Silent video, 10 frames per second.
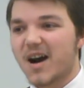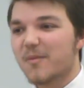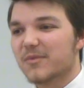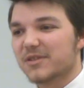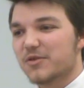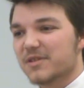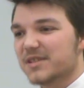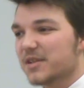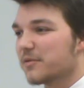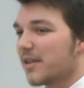Um, and of course,
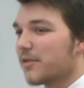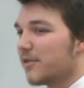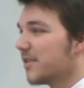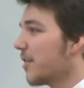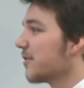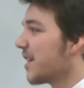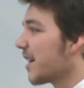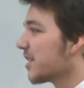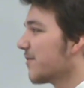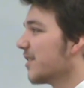that's with that $30
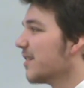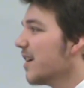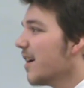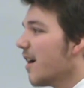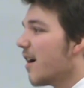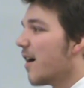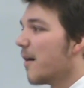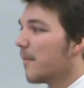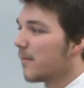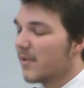tax fee
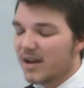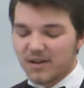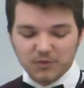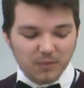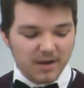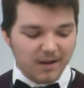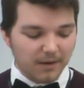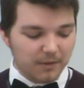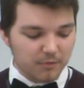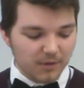um, and
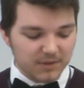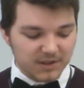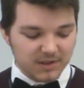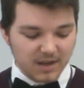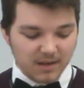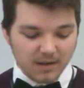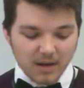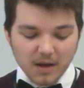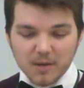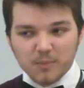whatnot throughout the state.